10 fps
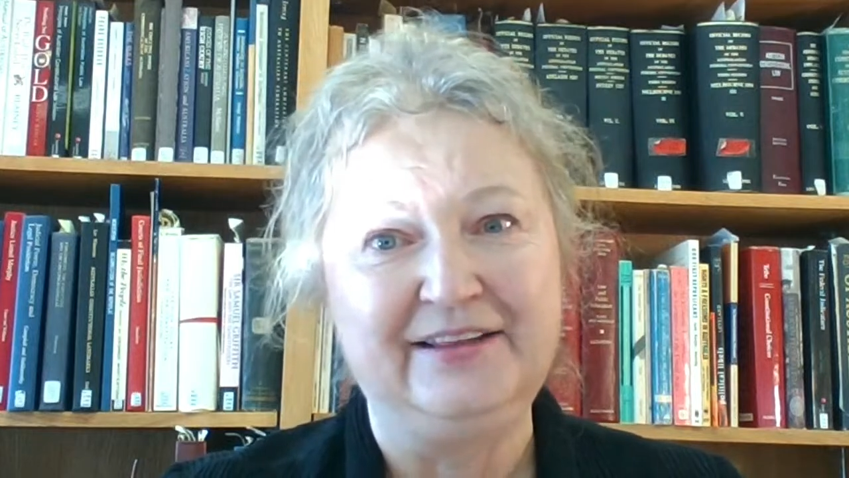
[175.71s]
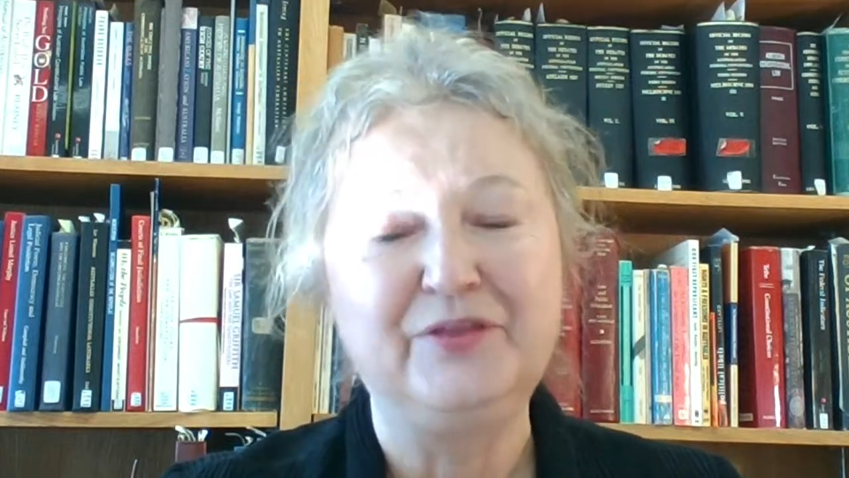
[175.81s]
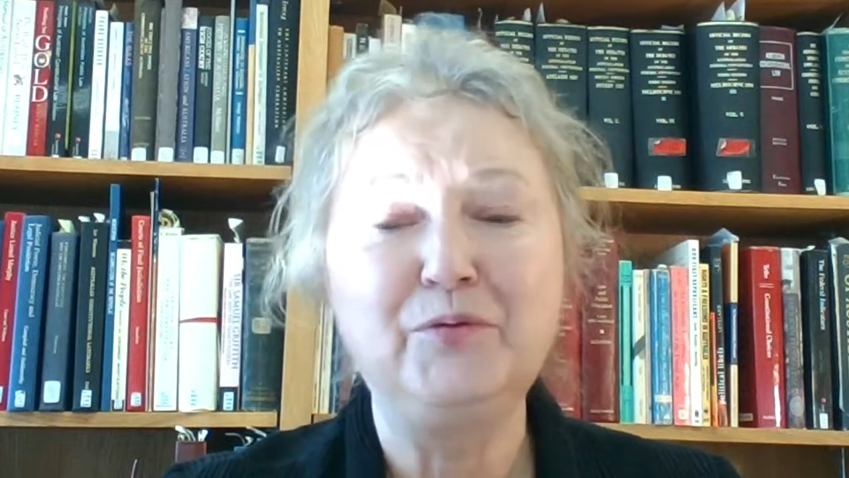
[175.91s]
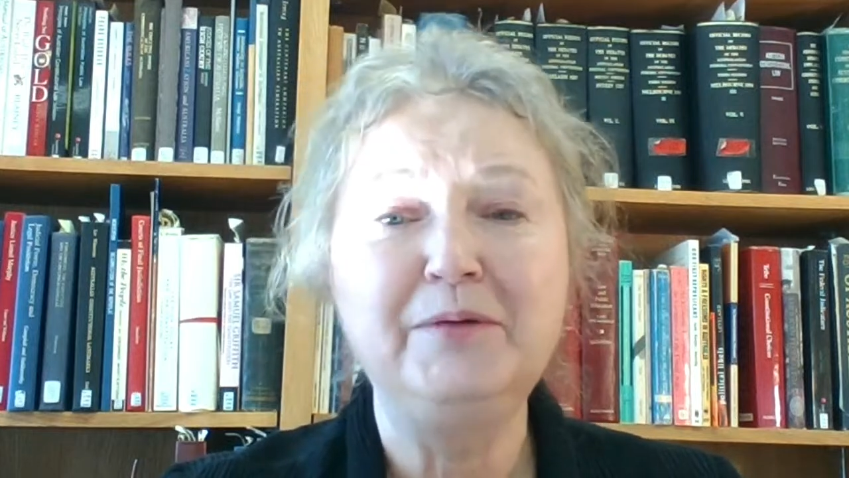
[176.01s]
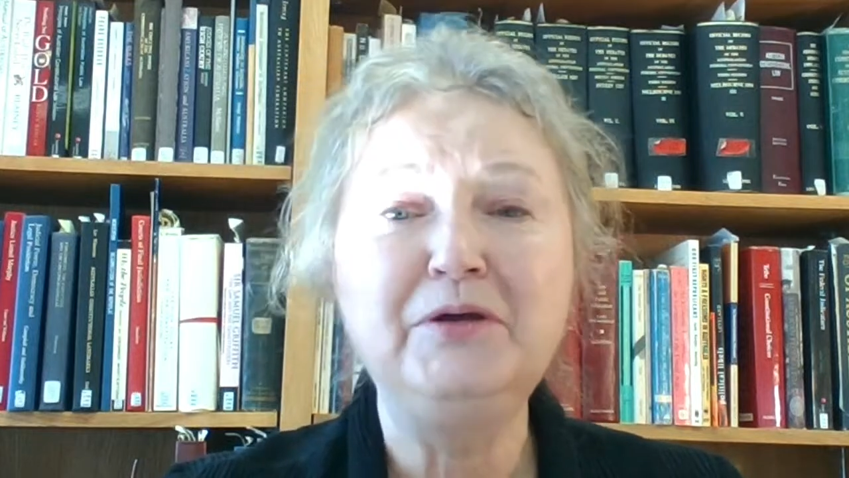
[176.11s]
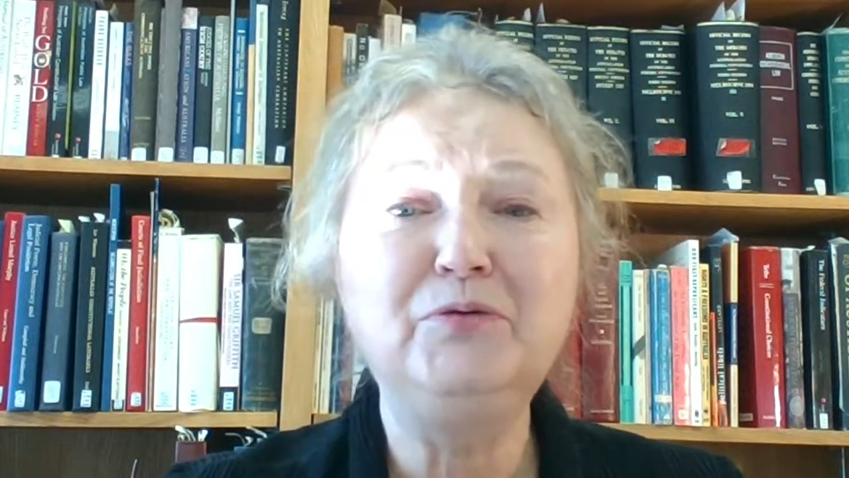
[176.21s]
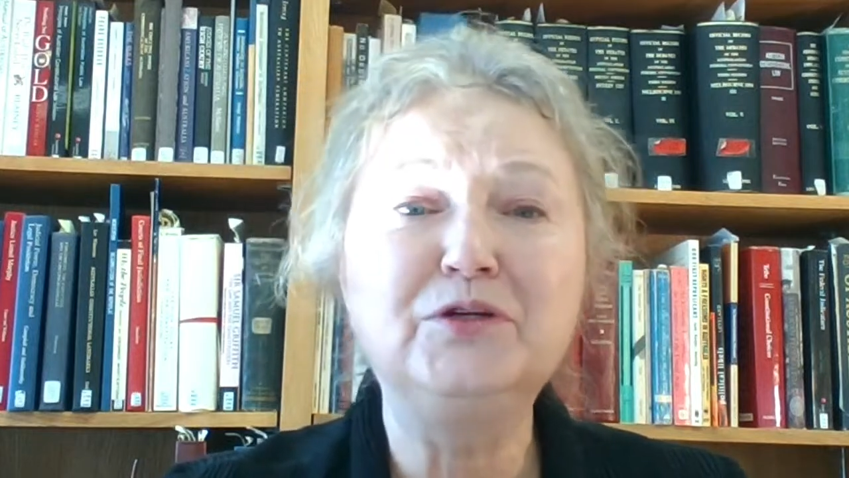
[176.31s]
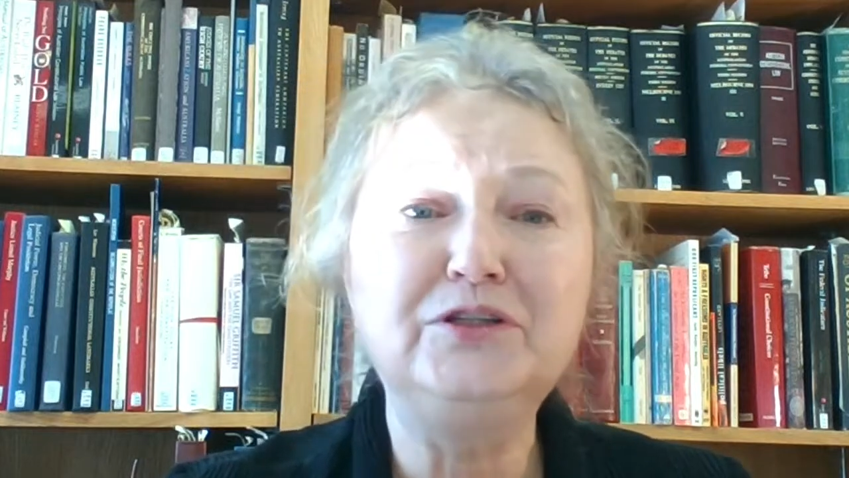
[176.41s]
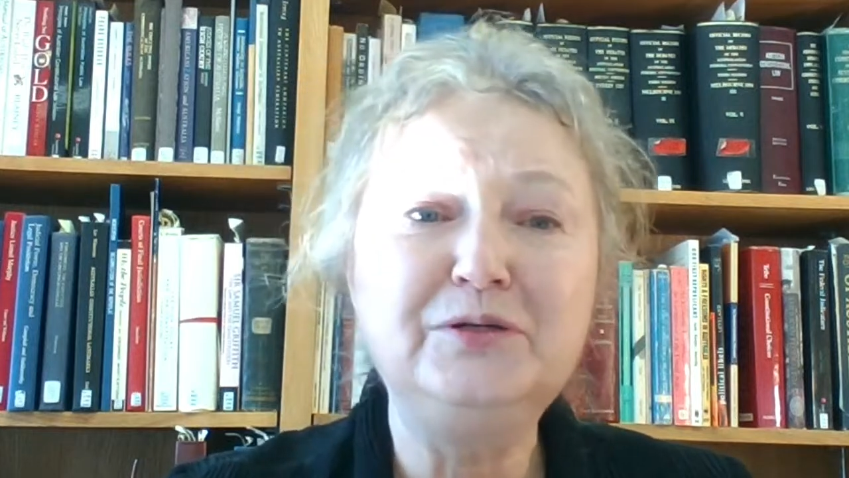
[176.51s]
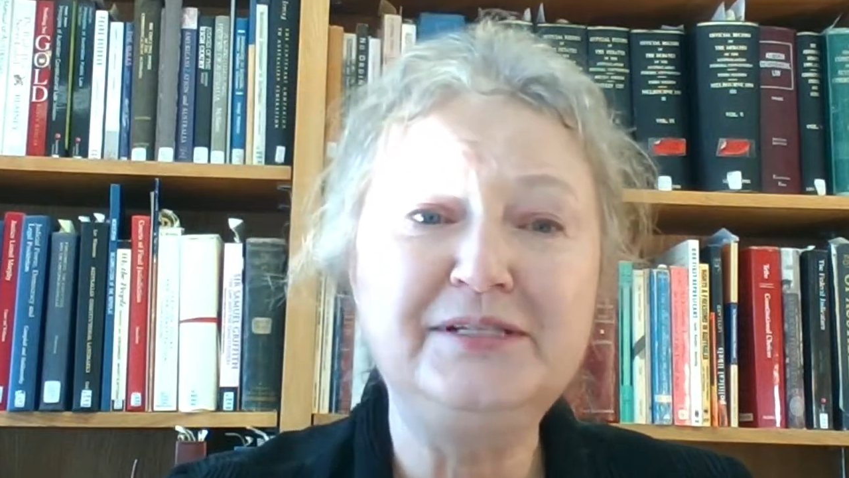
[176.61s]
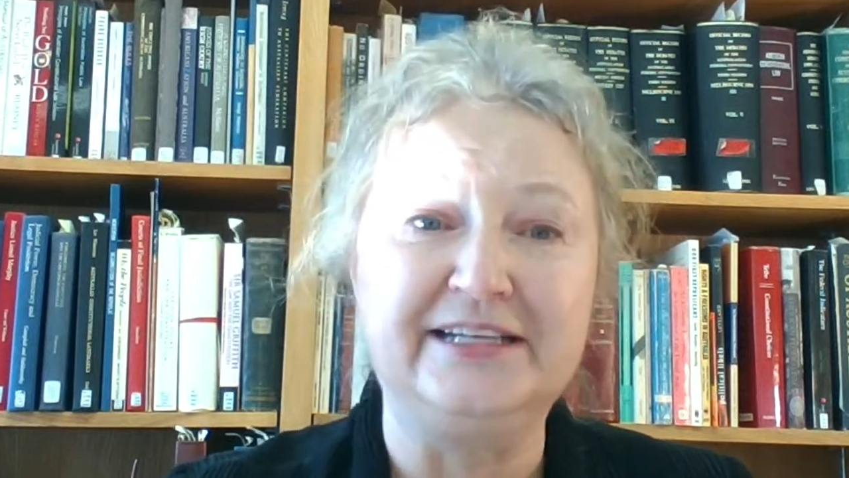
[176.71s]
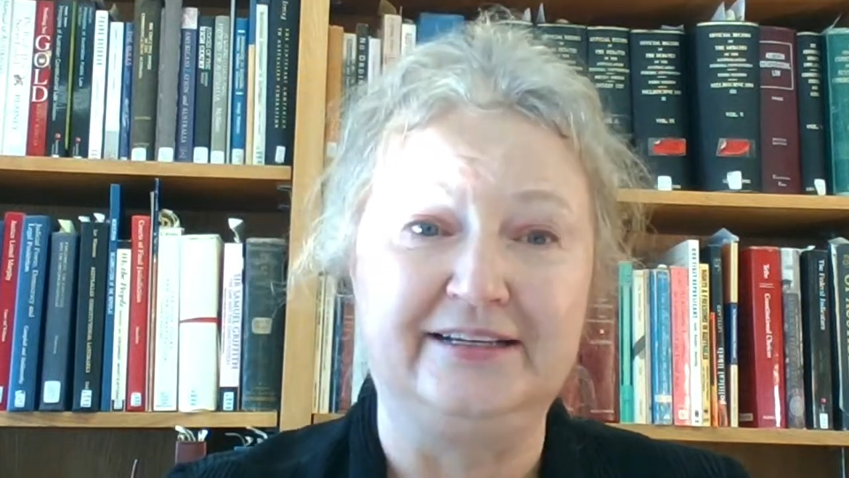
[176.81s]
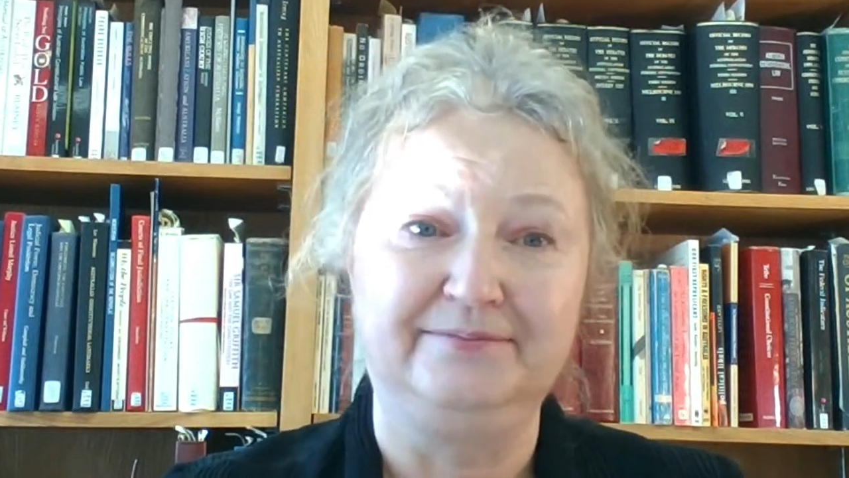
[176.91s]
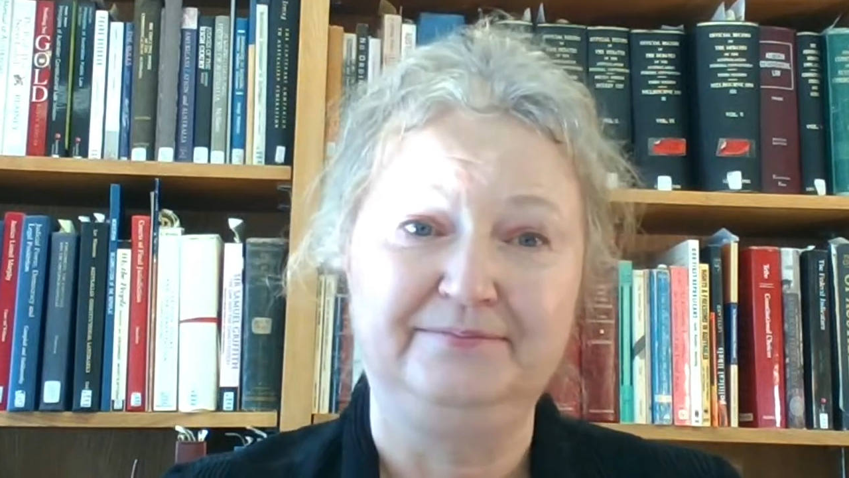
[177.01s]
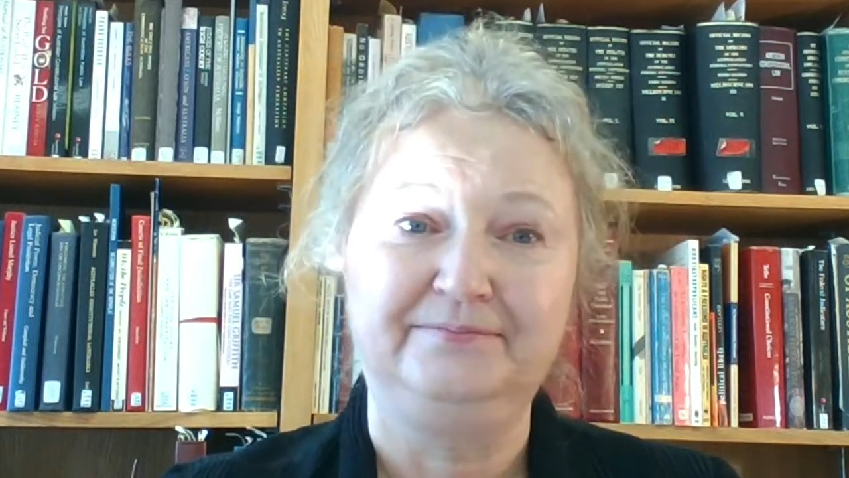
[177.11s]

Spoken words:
the women were losing.